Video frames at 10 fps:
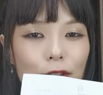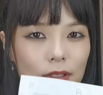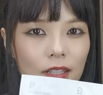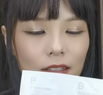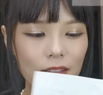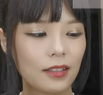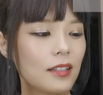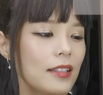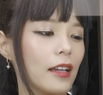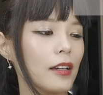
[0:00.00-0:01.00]
this.
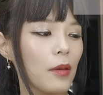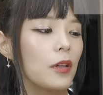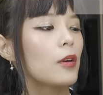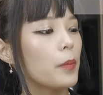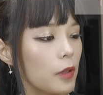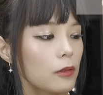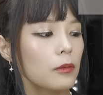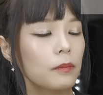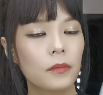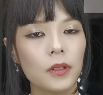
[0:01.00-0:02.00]
It's like a chemical peel.
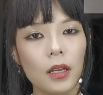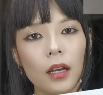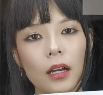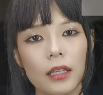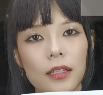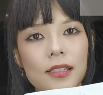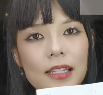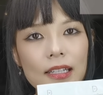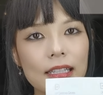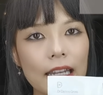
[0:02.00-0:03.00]
It
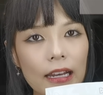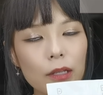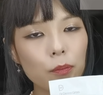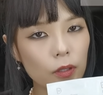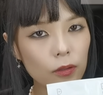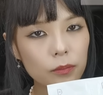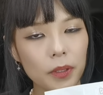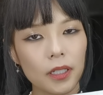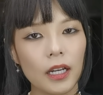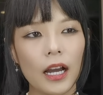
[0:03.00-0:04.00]
says daily peel,
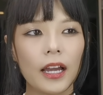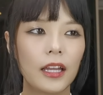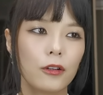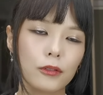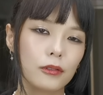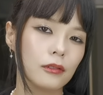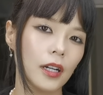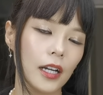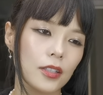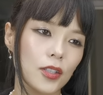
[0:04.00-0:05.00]
but I don't know.
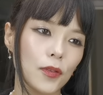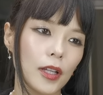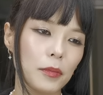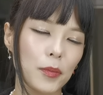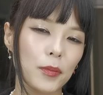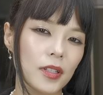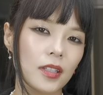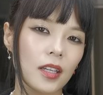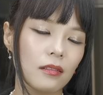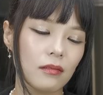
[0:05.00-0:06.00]
I just feel like maybe my
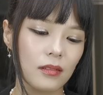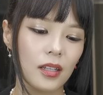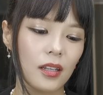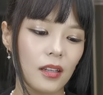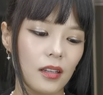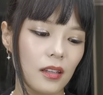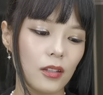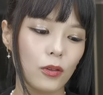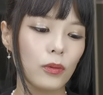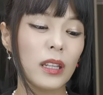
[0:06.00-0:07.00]
skin
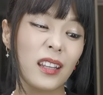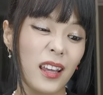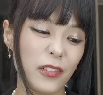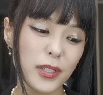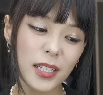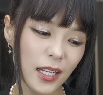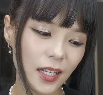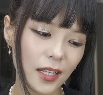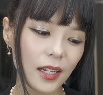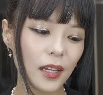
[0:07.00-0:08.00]
don't need it every day.
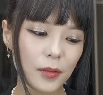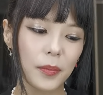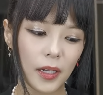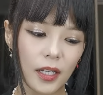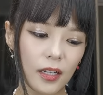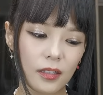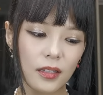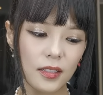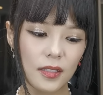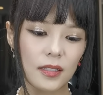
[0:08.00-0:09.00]
But yeah,
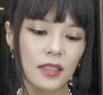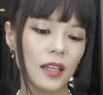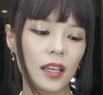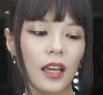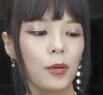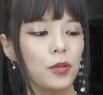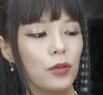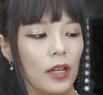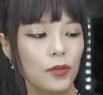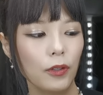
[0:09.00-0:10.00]
it helps to
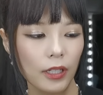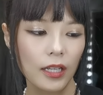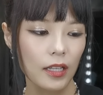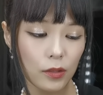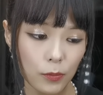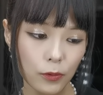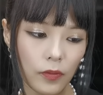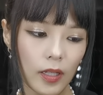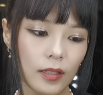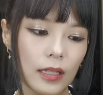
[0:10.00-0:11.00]
exfoliate and smooth,
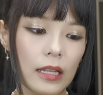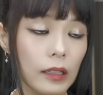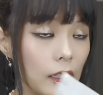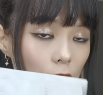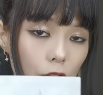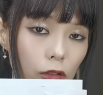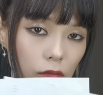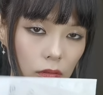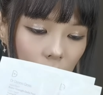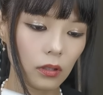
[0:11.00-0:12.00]
and it's anti-aging
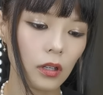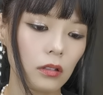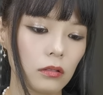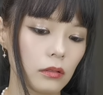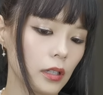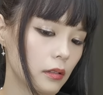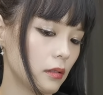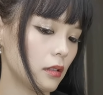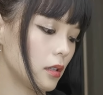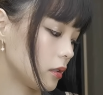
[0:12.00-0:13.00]
also. So yeah,
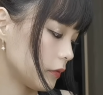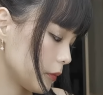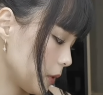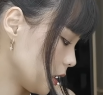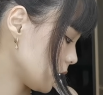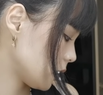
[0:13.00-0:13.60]
good for me.